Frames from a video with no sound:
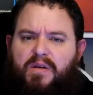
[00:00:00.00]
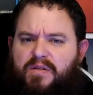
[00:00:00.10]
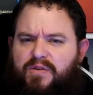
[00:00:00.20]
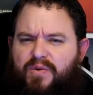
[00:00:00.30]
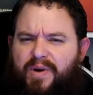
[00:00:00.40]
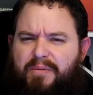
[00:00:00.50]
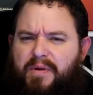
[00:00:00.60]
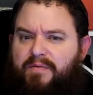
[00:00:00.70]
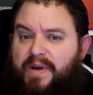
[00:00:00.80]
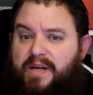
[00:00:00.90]
So do I
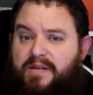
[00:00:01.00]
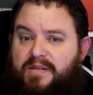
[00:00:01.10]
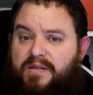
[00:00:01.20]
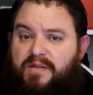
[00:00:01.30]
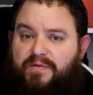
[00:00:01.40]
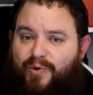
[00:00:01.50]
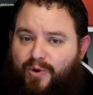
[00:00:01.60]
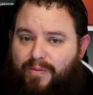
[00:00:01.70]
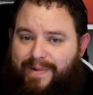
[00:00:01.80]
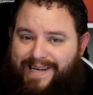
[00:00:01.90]
think Vega
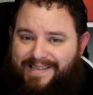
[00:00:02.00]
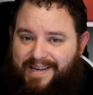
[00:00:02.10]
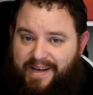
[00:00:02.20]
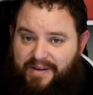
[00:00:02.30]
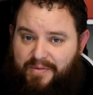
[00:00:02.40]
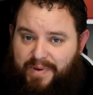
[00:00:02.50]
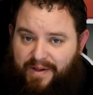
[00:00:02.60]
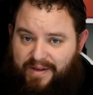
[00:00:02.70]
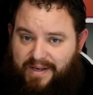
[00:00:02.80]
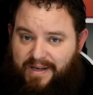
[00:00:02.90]
64 makes a
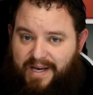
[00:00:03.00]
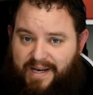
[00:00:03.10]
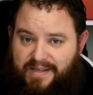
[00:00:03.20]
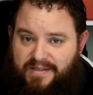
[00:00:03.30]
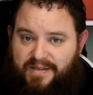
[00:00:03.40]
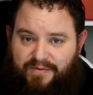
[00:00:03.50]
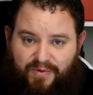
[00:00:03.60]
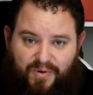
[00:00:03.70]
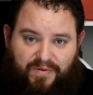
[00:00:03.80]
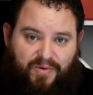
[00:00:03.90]
compelling case
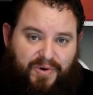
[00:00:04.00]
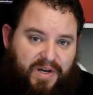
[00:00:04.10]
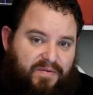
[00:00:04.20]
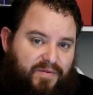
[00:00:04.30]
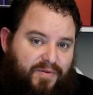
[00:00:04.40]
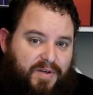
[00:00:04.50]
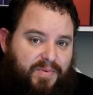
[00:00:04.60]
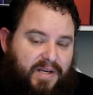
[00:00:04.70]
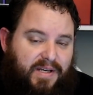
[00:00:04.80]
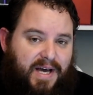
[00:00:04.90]
for
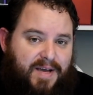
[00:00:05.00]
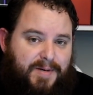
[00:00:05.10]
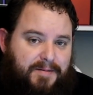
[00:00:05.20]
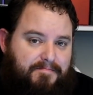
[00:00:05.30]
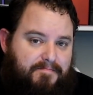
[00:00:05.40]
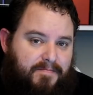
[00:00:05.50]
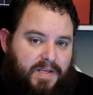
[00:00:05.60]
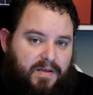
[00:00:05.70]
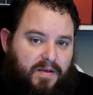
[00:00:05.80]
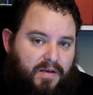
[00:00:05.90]
1440p gaming?
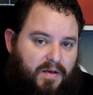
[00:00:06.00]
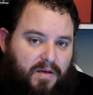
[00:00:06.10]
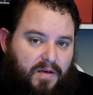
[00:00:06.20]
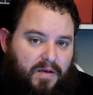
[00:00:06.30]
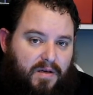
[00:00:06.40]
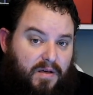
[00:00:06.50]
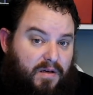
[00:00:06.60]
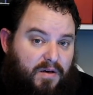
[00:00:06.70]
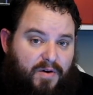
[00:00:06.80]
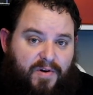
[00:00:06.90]

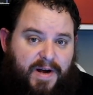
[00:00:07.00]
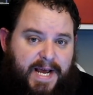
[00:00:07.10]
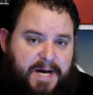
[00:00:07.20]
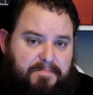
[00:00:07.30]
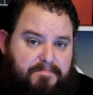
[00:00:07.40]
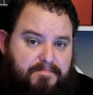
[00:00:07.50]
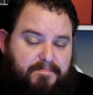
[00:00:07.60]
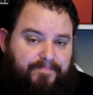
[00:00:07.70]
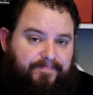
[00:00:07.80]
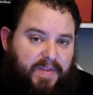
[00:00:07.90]
Not right now.
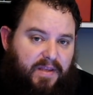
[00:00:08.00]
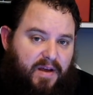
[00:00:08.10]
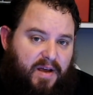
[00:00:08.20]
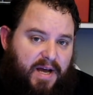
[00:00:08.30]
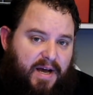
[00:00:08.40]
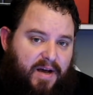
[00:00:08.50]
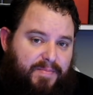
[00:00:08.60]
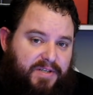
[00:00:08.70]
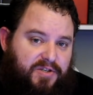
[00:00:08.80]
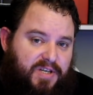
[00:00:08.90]
There are
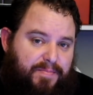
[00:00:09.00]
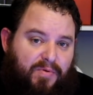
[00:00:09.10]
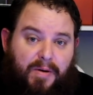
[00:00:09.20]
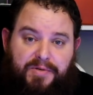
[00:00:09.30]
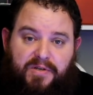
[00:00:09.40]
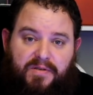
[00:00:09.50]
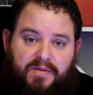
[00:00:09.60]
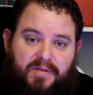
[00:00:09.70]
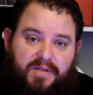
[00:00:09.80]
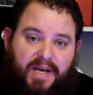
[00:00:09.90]
much cheaper
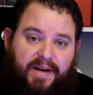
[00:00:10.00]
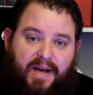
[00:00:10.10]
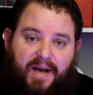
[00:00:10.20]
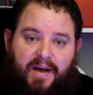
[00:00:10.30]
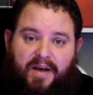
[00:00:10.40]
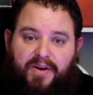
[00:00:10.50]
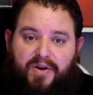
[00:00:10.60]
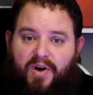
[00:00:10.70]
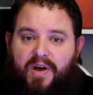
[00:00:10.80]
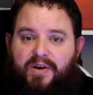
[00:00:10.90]
options that are
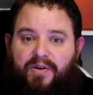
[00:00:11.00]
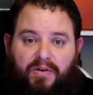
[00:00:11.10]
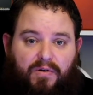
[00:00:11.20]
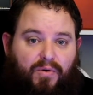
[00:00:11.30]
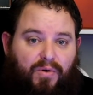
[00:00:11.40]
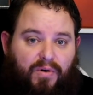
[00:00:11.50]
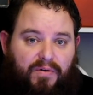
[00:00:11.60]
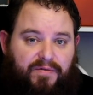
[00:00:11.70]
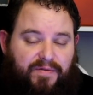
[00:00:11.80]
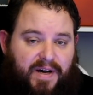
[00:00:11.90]
nigh on or
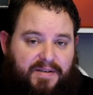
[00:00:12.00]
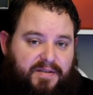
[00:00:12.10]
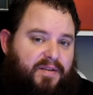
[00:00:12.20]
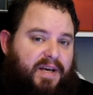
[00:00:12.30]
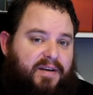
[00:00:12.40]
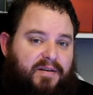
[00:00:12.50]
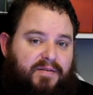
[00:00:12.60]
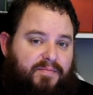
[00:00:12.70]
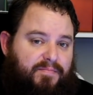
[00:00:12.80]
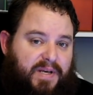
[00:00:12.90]
faster than it,
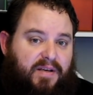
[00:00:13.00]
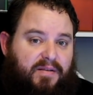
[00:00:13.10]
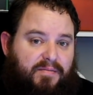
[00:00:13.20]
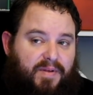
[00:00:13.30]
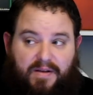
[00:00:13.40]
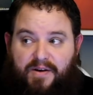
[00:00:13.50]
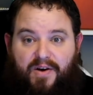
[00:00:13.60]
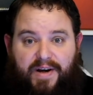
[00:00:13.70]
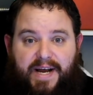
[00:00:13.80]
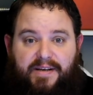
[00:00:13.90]
being a
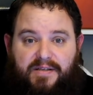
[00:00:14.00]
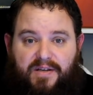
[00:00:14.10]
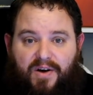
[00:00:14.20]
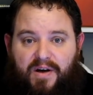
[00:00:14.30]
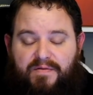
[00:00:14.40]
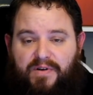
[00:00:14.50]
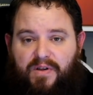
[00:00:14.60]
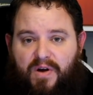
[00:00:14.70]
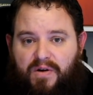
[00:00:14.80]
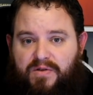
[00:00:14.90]
980 Ti
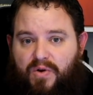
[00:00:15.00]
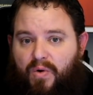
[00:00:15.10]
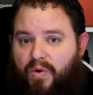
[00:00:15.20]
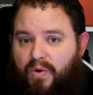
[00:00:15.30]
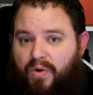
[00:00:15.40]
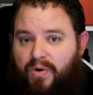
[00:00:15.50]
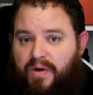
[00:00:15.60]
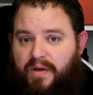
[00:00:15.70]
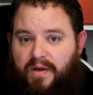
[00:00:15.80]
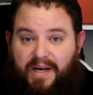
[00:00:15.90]
overclocked or
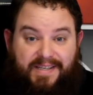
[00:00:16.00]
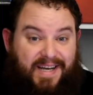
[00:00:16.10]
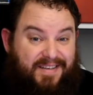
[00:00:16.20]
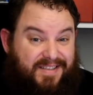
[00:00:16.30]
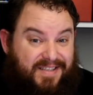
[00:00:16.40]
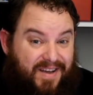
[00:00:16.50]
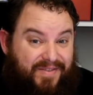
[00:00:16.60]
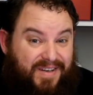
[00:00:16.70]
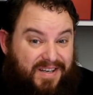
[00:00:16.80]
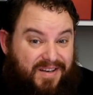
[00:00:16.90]
a
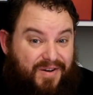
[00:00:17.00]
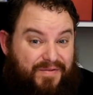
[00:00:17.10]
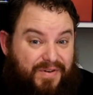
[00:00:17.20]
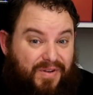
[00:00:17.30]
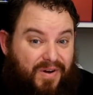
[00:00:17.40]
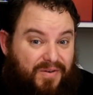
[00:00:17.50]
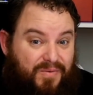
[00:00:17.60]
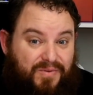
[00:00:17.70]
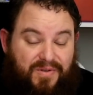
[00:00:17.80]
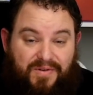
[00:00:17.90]
1070 overclocked
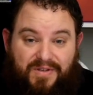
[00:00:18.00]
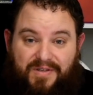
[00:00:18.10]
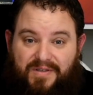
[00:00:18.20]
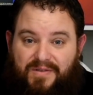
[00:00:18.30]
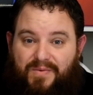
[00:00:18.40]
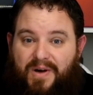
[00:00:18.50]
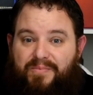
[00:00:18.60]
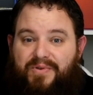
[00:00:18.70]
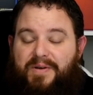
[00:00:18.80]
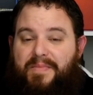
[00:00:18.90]
will do just as well
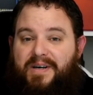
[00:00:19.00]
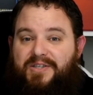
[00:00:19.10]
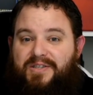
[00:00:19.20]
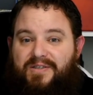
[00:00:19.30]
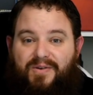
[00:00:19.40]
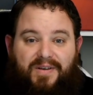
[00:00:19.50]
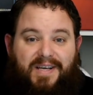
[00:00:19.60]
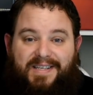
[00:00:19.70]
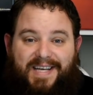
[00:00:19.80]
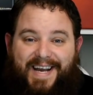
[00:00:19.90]
pretty much, or a
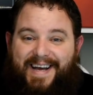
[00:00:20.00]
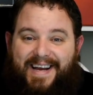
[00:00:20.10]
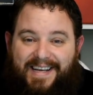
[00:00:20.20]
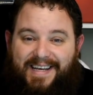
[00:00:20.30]
1080